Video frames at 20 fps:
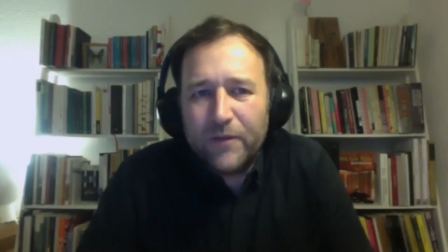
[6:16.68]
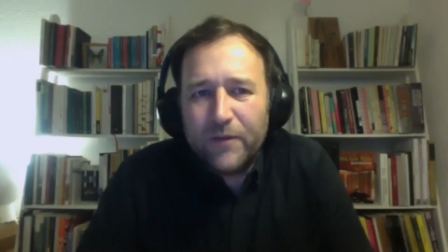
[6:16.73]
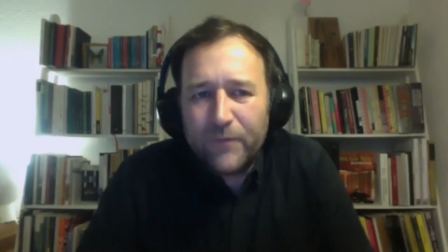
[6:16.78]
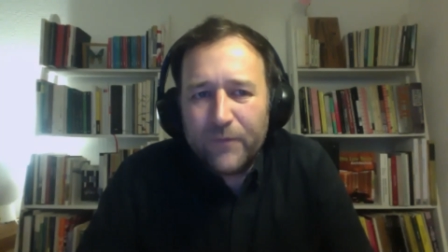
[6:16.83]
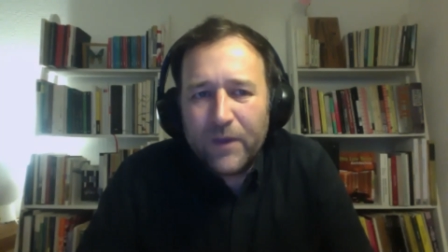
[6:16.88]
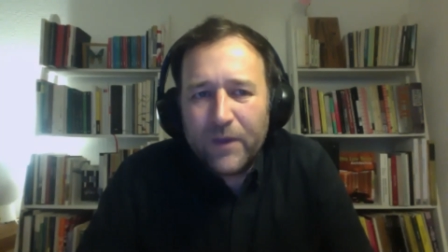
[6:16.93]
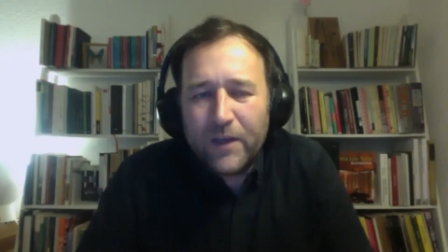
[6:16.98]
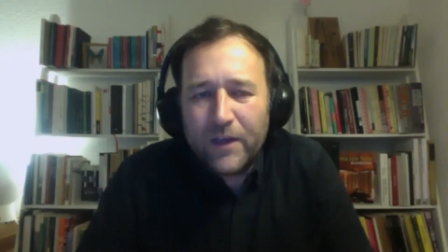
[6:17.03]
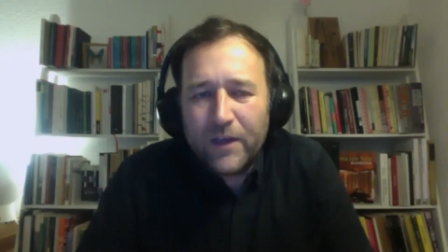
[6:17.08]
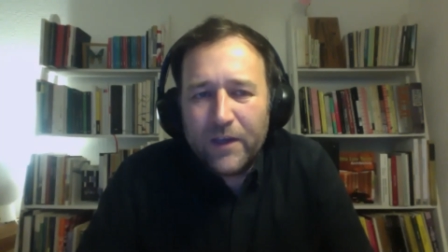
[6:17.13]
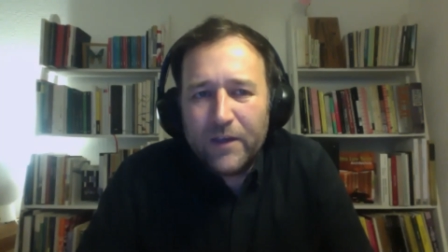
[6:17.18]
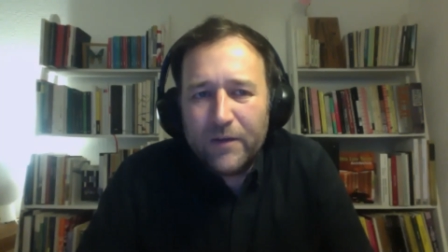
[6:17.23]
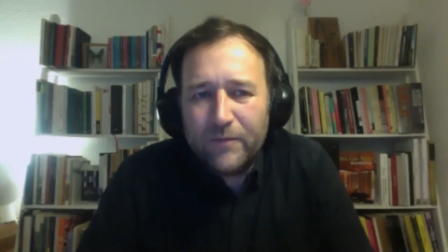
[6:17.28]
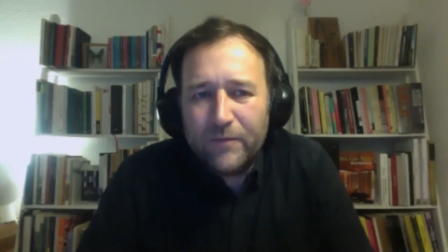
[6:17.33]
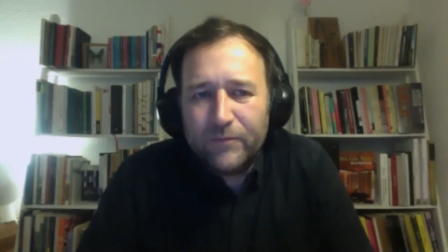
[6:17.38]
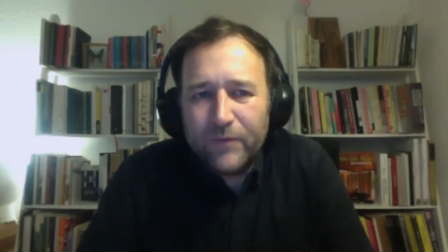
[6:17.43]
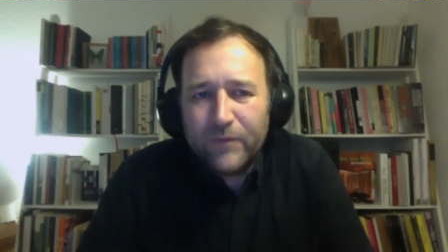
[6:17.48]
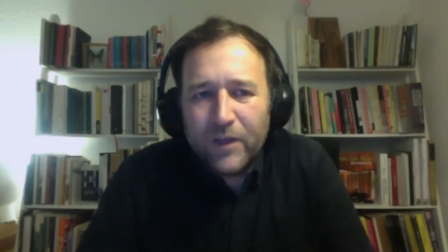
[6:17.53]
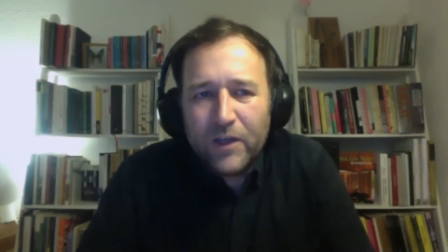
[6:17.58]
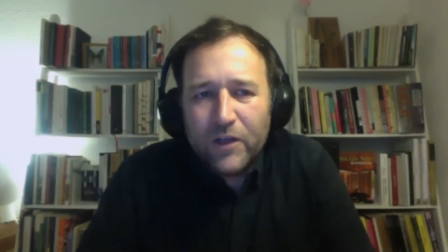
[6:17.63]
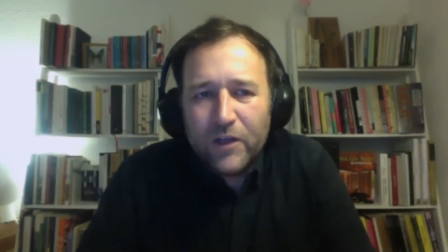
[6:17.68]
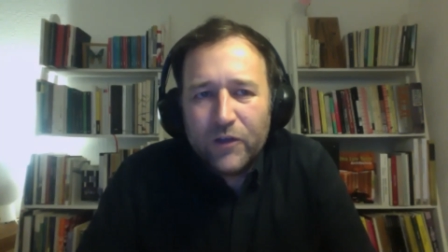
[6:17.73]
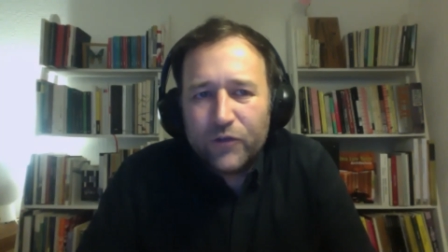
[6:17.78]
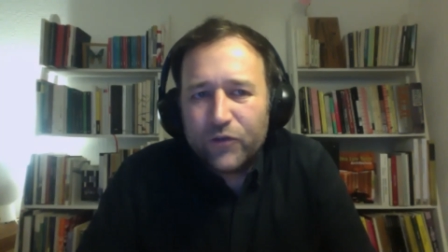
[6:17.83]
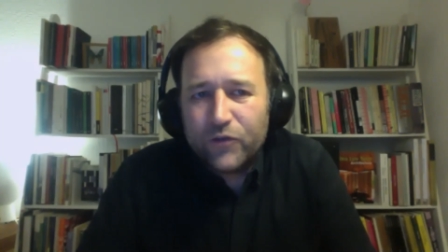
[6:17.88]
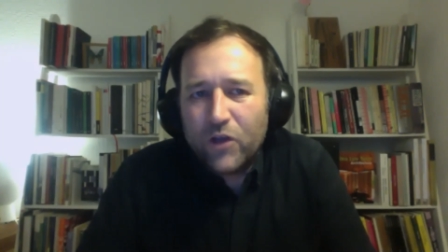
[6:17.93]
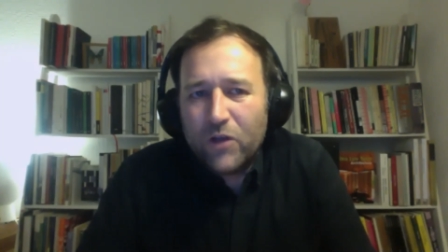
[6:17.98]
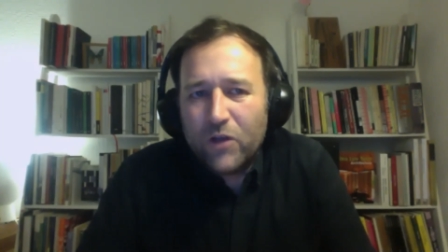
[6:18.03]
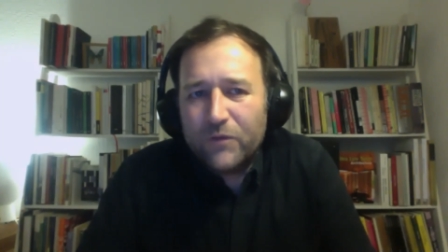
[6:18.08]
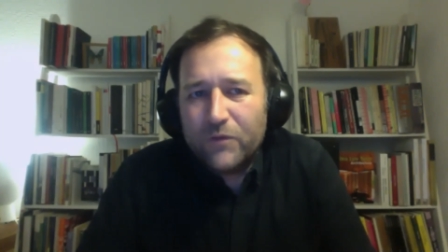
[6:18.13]
uh, um,
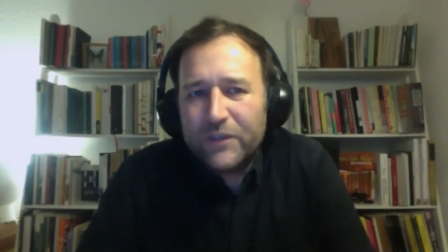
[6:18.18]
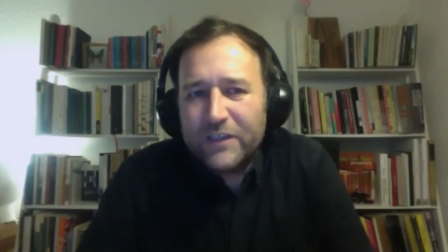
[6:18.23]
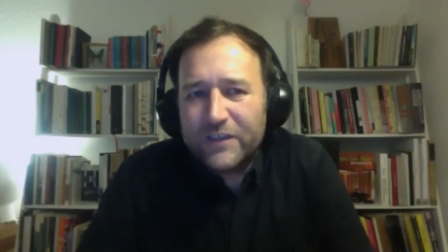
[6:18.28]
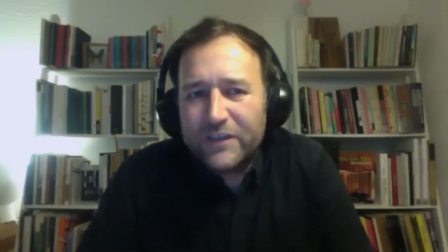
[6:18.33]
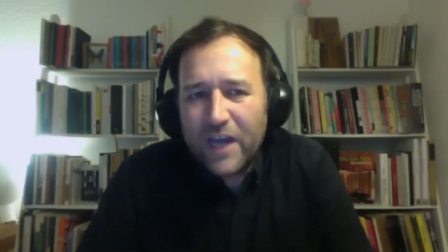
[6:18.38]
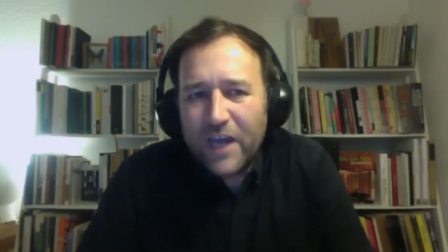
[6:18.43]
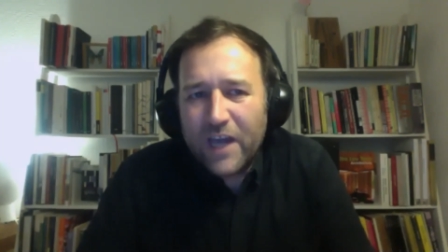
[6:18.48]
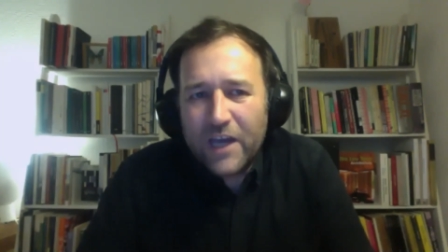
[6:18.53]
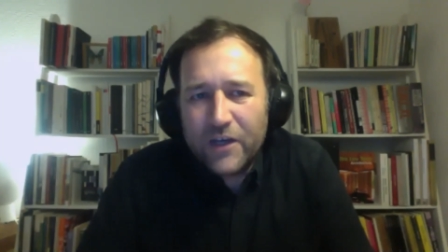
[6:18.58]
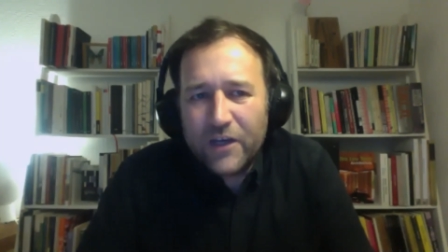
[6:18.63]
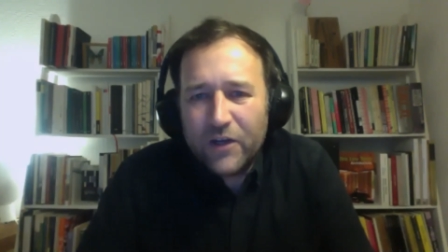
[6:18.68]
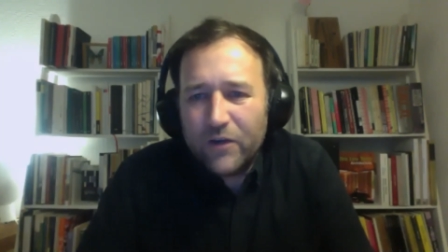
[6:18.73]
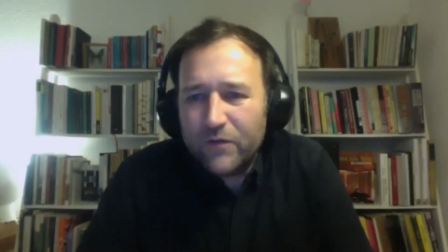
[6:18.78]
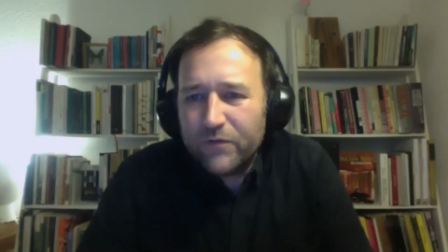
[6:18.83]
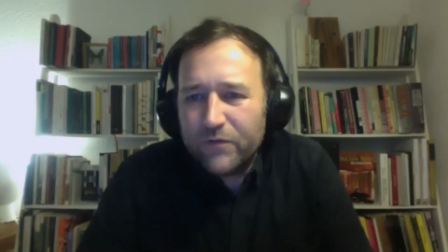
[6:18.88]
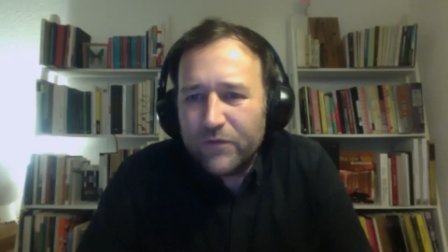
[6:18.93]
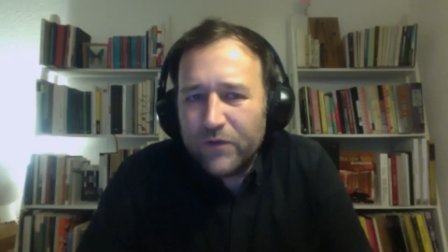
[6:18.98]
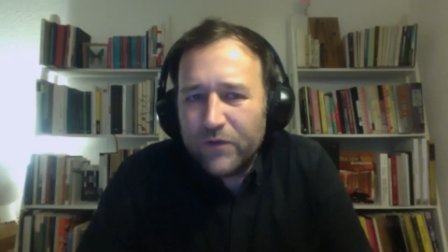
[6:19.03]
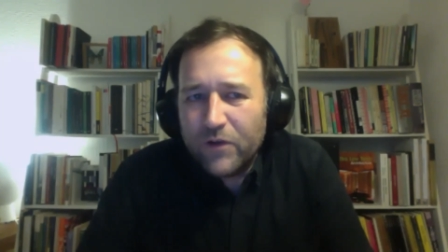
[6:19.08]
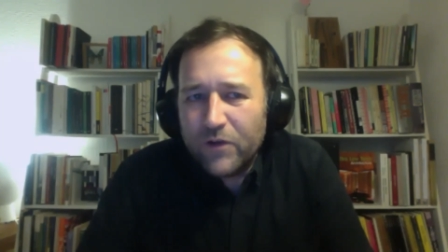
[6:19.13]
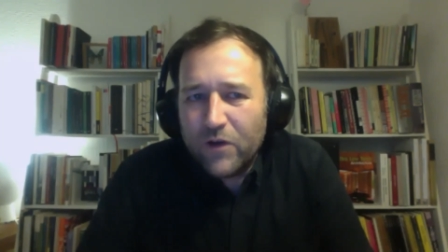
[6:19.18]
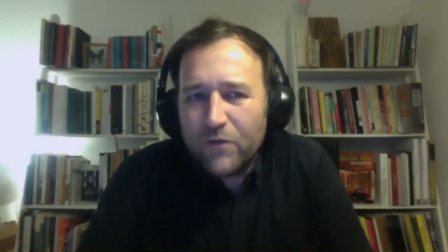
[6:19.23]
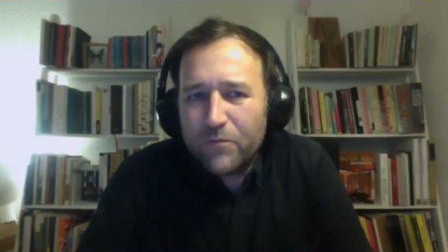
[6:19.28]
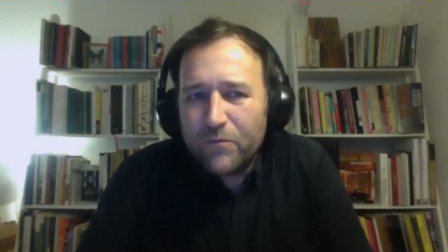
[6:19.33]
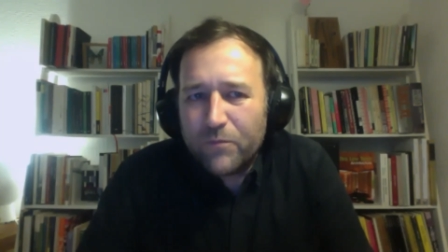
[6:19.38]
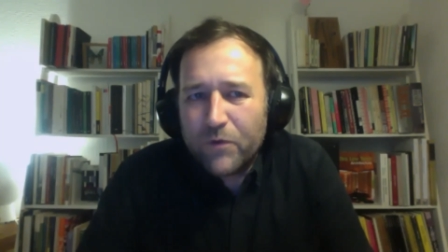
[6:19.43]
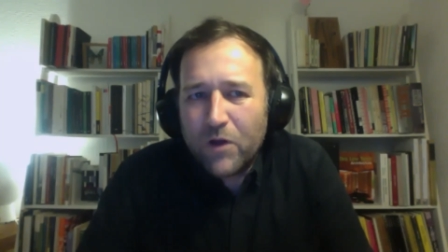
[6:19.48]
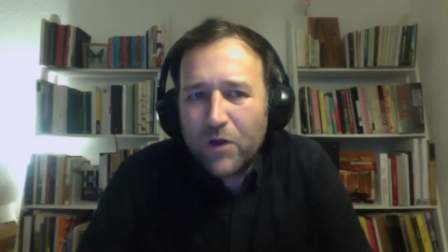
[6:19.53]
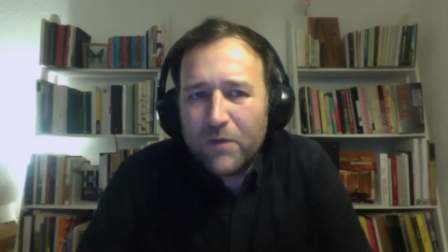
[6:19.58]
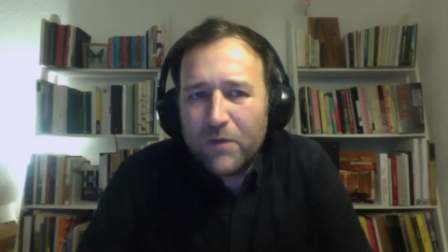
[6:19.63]
solve this kind of, of
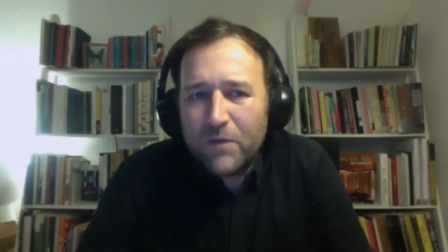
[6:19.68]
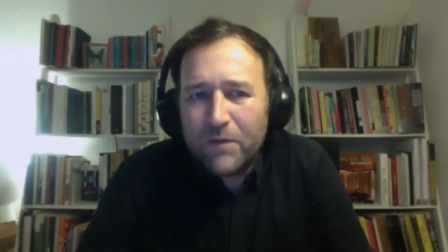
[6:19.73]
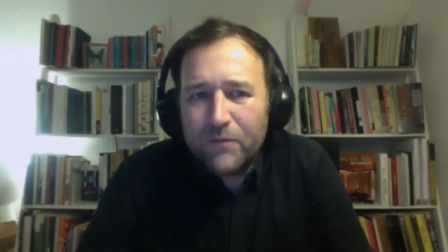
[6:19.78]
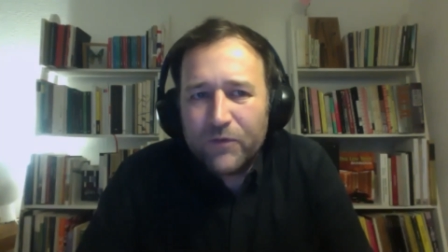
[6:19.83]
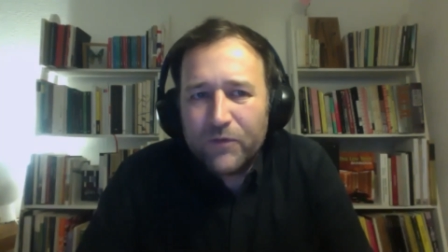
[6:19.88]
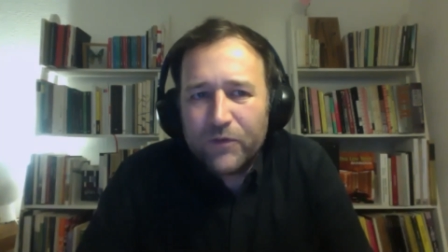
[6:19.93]
problems.